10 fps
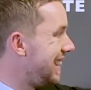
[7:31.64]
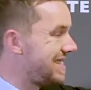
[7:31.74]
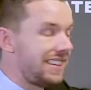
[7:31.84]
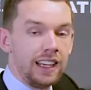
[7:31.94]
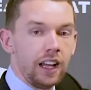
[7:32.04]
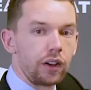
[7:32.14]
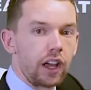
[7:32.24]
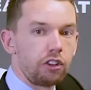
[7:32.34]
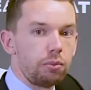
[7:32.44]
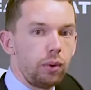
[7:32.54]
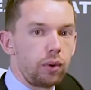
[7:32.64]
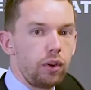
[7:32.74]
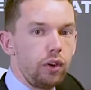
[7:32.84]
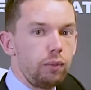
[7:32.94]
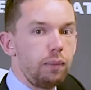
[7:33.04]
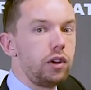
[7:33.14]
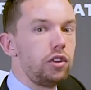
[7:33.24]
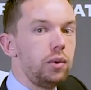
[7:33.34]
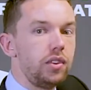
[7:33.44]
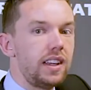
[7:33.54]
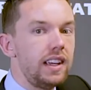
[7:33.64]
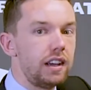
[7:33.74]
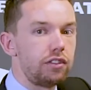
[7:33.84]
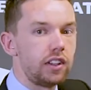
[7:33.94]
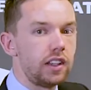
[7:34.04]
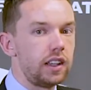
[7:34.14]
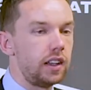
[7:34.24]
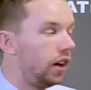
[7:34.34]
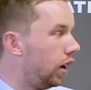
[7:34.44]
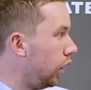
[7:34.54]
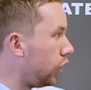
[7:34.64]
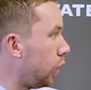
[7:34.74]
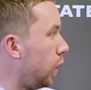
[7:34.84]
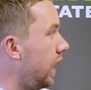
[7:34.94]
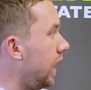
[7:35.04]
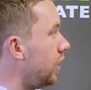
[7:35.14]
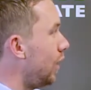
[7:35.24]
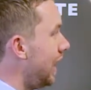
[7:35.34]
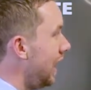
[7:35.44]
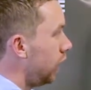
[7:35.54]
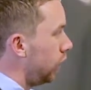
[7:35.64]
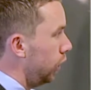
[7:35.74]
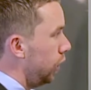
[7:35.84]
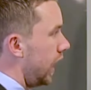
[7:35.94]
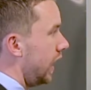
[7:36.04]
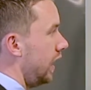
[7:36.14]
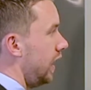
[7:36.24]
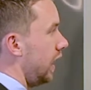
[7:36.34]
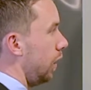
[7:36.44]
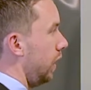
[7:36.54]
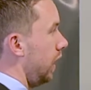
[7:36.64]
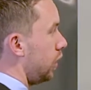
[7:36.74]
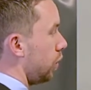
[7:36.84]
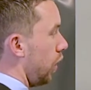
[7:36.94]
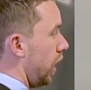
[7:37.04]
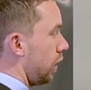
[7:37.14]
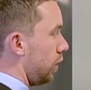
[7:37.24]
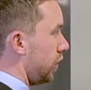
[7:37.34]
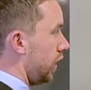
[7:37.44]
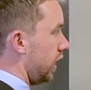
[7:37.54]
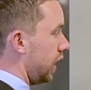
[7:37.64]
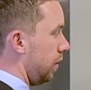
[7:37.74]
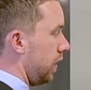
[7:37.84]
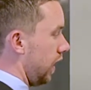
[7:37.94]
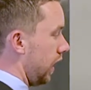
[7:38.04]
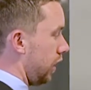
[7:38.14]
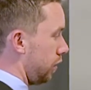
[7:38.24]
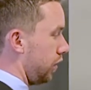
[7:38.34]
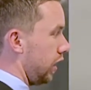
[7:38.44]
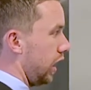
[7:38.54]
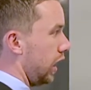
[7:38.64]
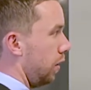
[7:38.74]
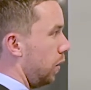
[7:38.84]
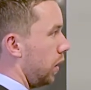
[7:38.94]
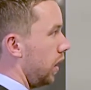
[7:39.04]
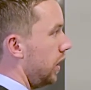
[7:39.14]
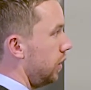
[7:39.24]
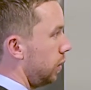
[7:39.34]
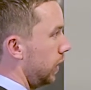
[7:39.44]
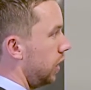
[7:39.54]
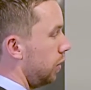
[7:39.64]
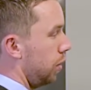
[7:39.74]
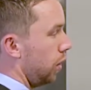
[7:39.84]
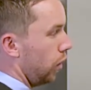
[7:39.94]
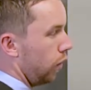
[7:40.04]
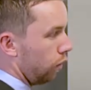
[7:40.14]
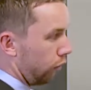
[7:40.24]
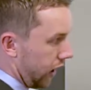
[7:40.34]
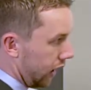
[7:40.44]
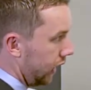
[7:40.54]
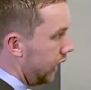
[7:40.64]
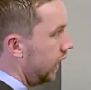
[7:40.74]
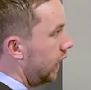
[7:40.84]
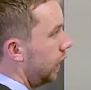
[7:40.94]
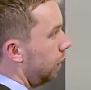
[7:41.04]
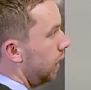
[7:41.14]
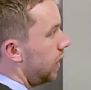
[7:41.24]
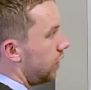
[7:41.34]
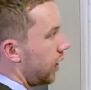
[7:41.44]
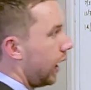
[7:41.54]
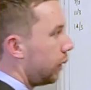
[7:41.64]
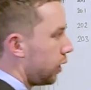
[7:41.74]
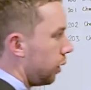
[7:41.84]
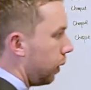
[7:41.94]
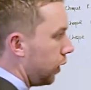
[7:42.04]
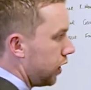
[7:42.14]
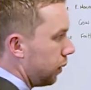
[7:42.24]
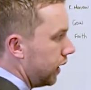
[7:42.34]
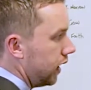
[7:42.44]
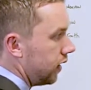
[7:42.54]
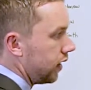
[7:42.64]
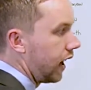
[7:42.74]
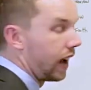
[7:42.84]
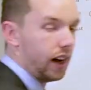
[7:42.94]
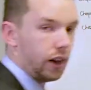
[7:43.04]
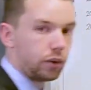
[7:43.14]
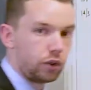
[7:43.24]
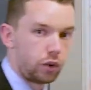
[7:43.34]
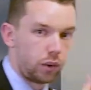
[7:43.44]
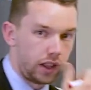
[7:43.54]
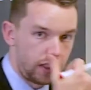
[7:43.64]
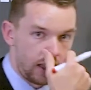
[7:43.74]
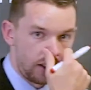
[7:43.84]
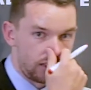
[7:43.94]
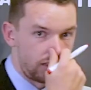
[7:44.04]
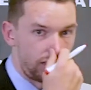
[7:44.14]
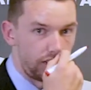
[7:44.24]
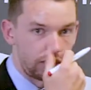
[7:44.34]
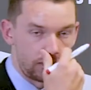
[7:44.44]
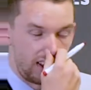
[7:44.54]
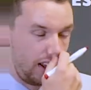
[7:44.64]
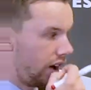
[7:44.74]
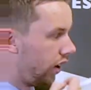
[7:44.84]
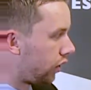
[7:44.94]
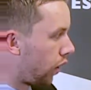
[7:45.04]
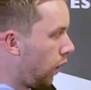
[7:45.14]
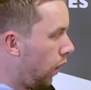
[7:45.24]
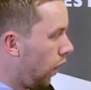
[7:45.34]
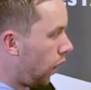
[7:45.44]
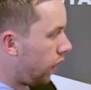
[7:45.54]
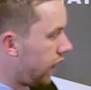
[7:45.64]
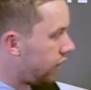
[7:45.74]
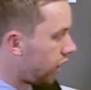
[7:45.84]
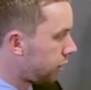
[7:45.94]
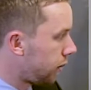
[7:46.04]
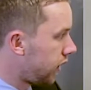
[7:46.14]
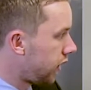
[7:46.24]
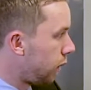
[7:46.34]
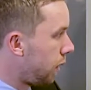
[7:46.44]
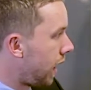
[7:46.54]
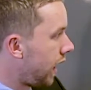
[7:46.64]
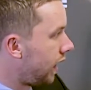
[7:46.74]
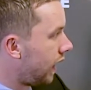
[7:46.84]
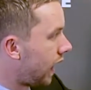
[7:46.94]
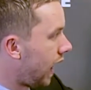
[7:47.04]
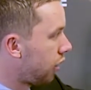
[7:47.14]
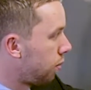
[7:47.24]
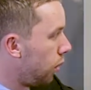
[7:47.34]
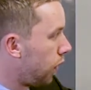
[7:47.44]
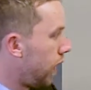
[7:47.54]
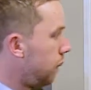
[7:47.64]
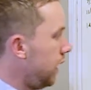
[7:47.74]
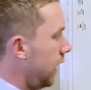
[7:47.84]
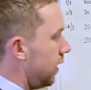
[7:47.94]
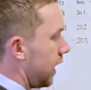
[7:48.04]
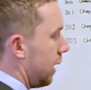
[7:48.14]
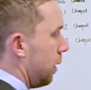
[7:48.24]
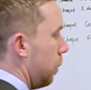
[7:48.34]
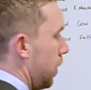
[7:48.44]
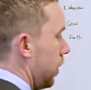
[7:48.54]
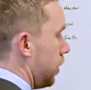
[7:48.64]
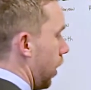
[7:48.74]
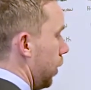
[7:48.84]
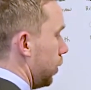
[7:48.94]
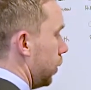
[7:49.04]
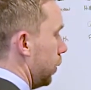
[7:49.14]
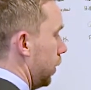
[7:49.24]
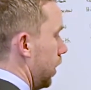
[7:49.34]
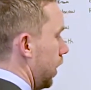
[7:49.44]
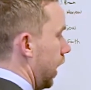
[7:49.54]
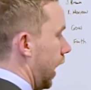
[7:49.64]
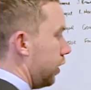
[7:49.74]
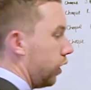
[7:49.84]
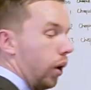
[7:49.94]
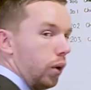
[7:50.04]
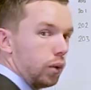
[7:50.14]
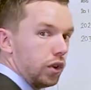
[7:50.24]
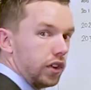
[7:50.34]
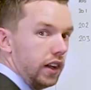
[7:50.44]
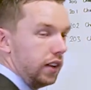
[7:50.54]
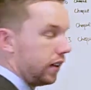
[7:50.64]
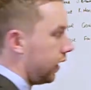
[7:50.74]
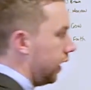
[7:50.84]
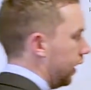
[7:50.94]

isn't in our cash book because it was EFT. So we need to include that in here. We need to write a receipt number, the last receipt number, what it is. We need to put Kelly, we need to say it was a deposit, and we need to say $120,000. So the adjustments that we make in the cash book, then we need to come up with a total receipts